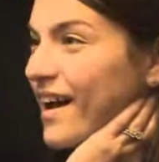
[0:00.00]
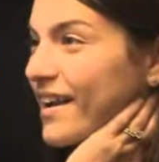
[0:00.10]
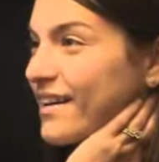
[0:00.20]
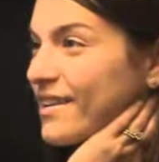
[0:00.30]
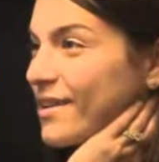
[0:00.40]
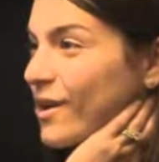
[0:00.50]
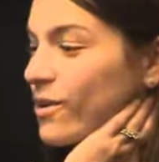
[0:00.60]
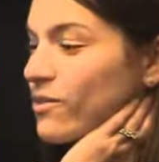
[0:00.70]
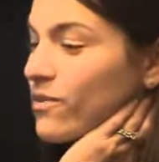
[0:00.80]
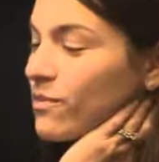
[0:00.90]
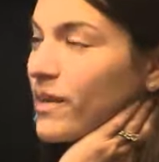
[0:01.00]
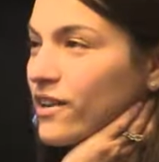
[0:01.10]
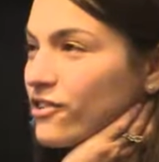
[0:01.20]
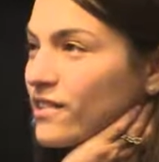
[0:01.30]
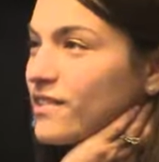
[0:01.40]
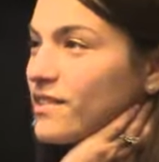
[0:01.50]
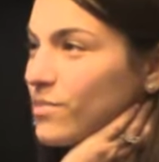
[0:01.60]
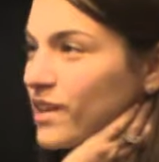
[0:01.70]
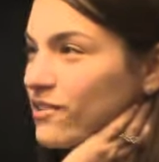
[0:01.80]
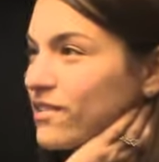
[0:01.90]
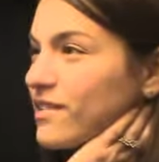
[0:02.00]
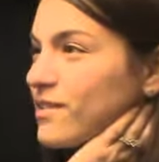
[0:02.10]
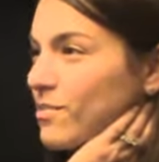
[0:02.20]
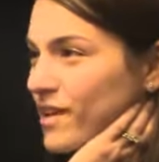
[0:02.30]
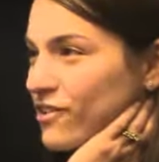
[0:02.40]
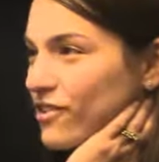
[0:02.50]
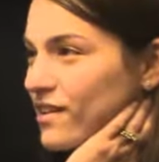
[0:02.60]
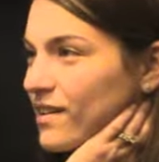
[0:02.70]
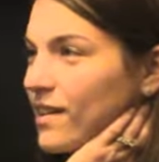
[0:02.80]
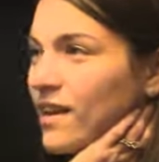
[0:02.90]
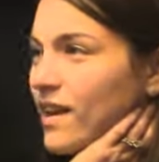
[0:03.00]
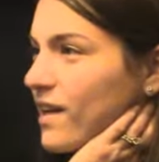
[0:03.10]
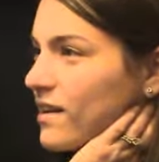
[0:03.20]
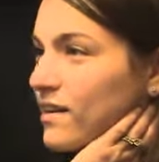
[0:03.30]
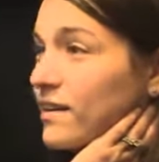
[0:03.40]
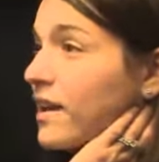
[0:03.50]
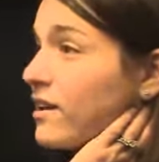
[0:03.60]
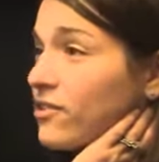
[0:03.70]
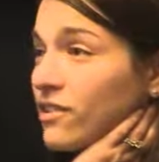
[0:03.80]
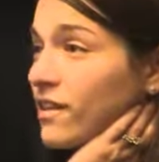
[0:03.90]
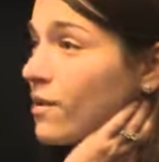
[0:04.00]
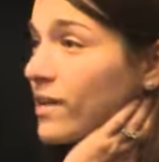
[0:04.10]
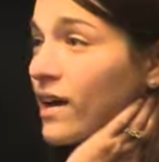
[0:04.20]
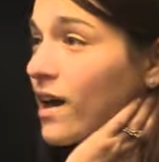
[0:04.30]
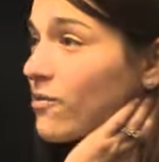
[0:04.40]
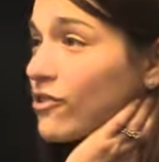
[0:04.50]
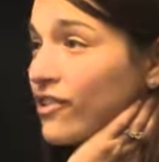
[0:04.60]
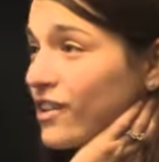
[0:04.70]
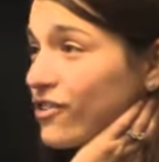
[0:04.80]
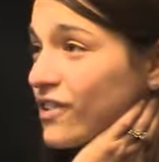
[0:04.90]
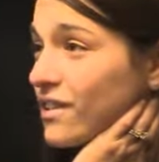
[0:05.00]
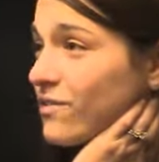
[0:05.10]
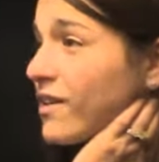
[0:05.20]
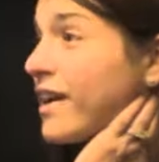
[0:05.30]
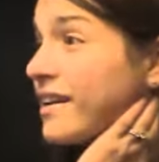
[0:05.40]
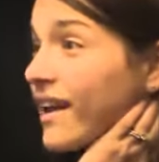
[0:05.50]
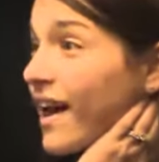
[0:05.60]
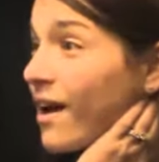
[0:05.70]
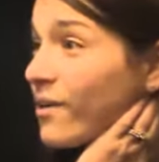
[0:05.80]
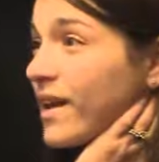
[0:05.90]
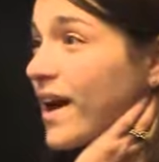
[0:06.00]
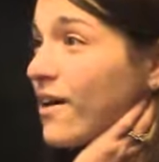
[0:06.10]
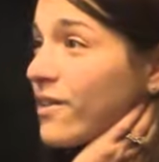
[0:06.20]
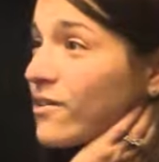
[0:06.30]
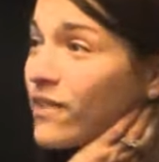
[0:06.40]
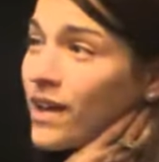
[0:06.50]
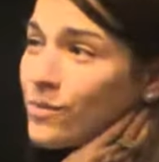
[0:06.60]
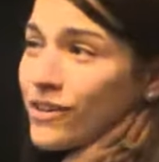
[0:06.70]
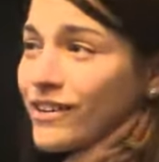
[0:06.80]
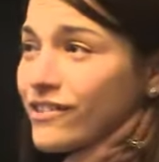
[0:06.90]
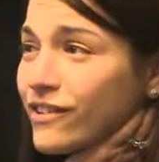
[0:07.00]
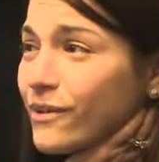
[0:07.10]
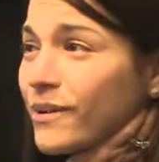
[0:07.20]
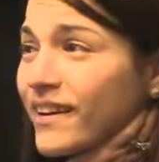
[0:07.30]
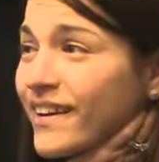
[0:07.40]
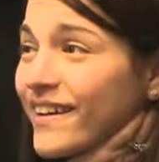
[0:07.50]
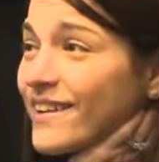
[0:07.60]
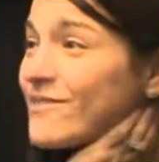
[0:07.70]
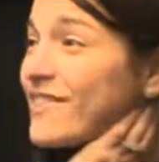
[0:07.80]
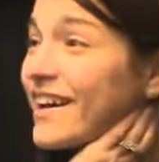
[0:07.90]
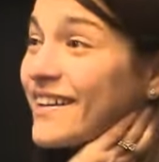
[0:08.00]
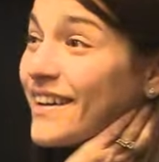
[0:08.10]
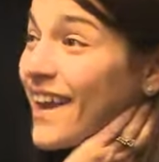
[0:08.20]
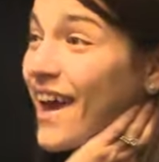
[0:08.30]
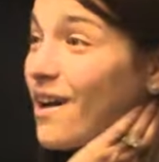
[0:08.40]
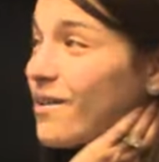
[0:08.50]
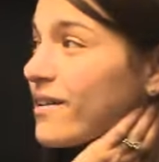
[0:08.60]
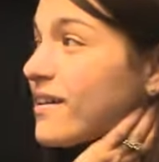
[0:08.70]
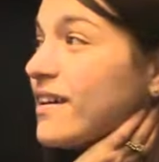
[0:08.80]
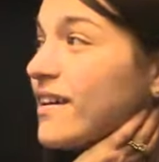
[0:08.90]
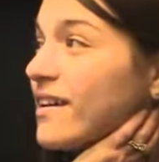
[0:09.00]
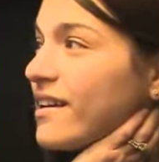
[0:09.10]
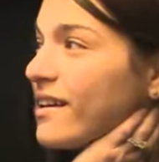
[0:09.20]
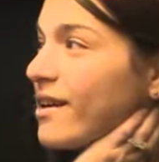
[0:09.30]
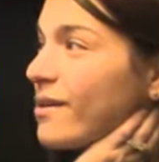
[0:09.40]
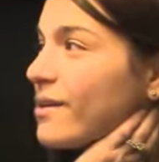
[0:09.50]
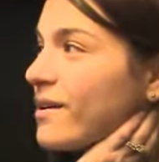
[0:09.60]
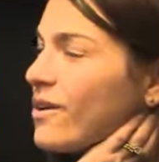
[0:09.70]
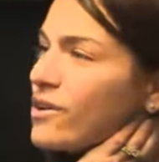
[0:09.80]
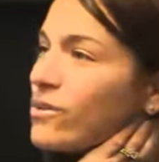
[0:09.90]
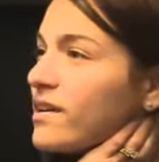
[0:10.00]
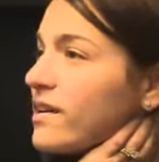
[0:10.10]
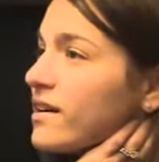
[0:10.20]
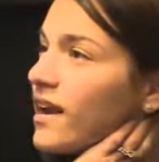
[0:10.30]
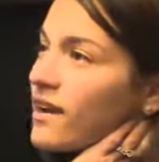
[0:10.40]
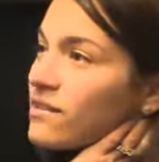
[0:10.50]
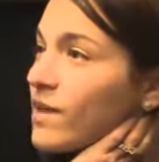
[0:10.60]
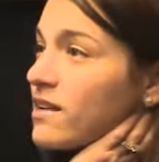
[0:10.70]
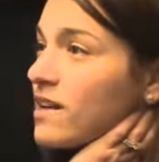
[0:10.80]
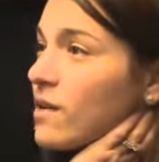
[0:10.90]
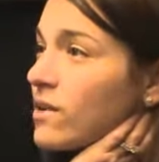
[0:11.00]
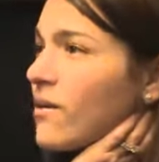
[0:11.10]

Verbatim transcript: not going from patient to patient really? to patient and engaging them in conversation and finding out how their family is doing and finding out, you know, oh, you were here X amount of time